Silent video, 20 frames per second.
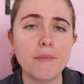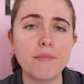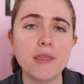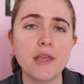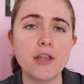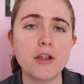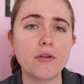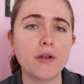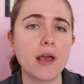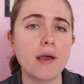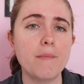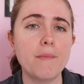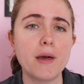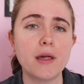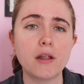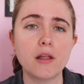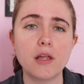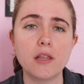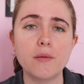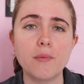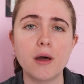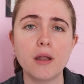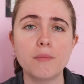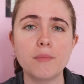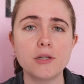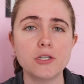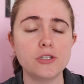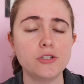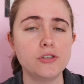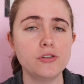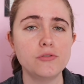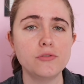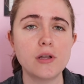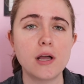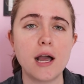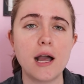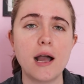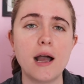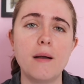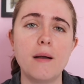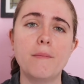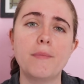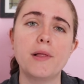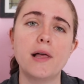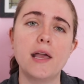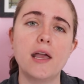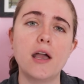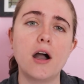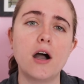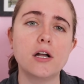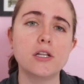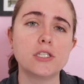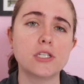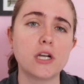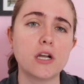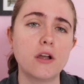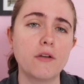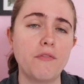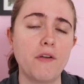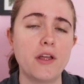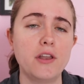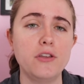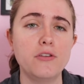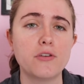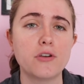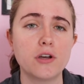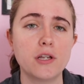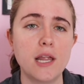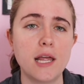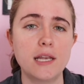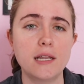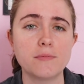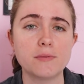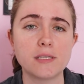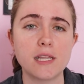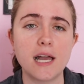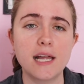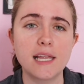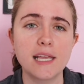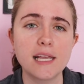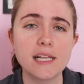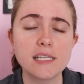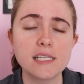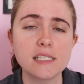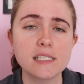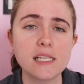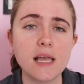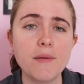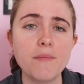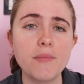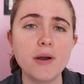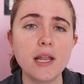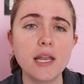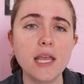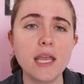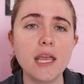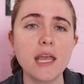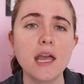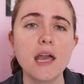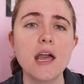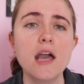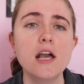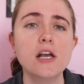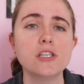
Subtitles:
They don't have metal on the bottom as you do play on turf, and you could end up sliding into somebody.